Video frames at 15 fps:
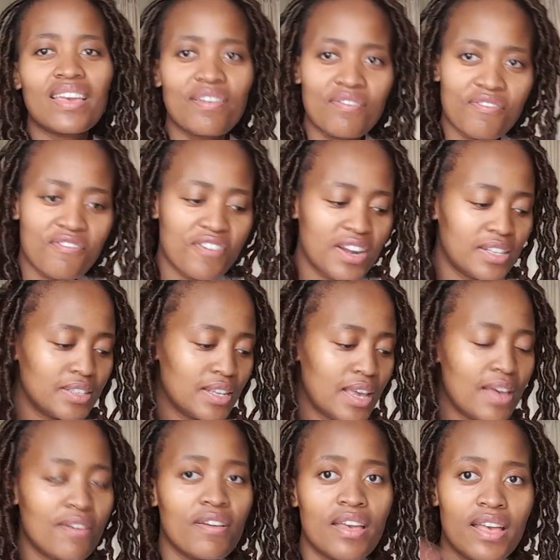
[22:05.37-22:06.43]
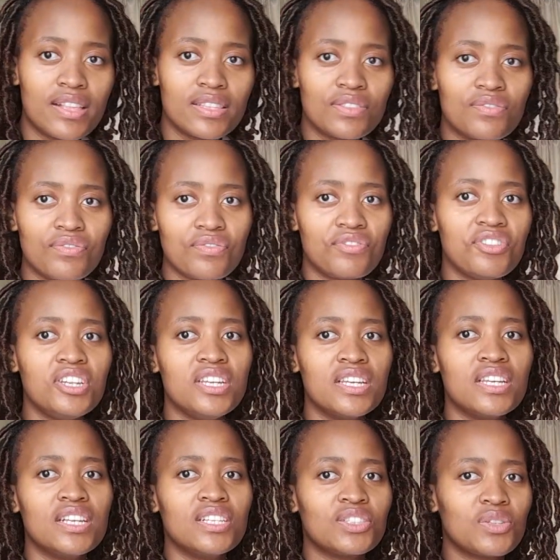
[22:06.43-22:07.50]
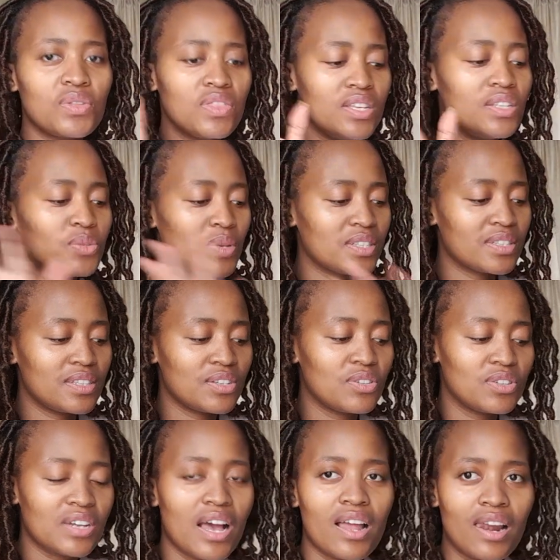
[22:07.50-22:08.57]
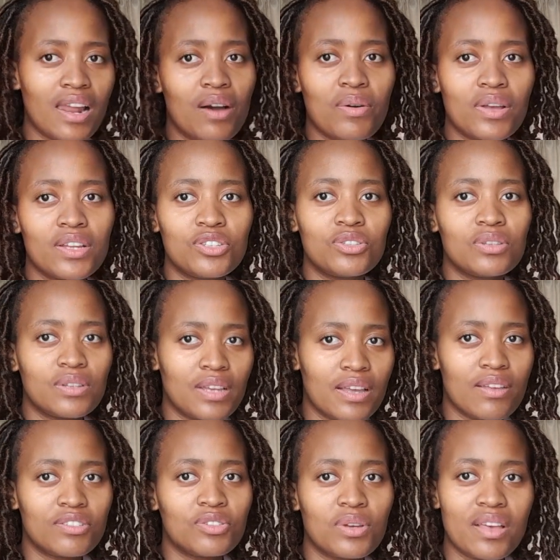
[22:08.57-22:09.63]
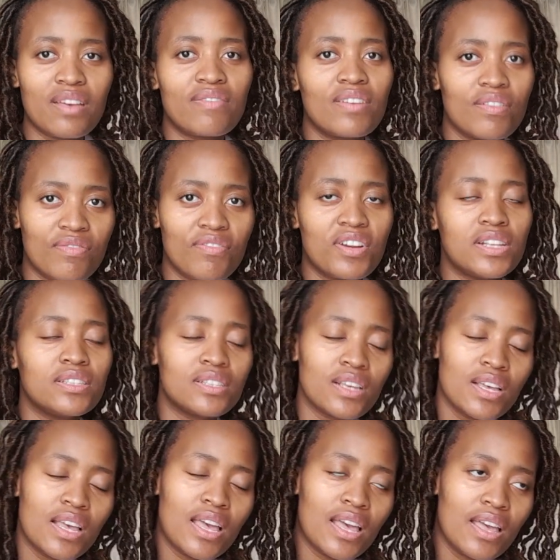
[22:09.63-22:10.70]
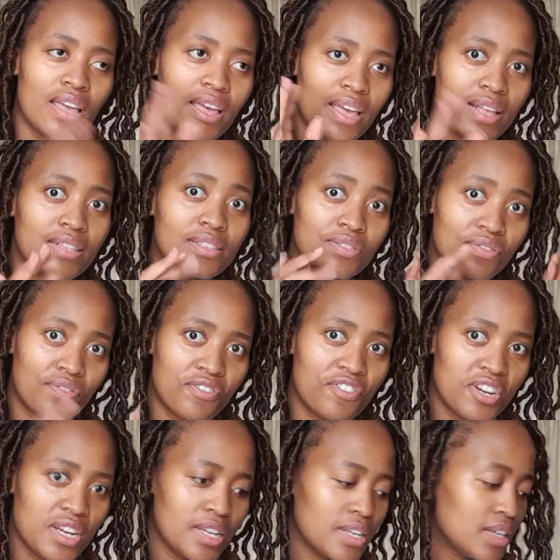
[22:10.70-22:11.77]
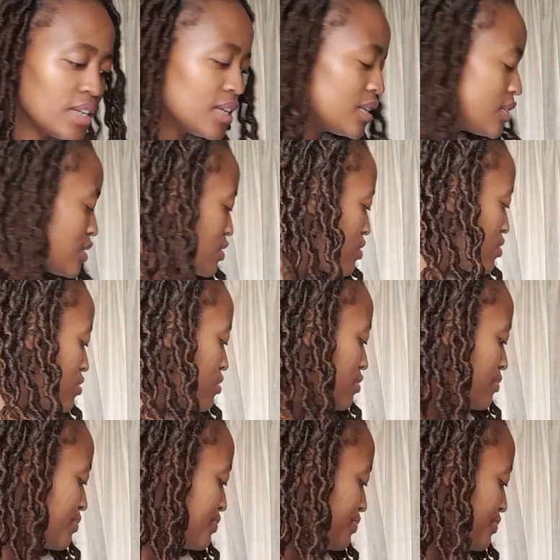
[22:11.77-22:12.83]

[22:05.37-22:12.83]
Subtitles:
her friend her hands free. So these ones don't allow her to have her friends her hands free. So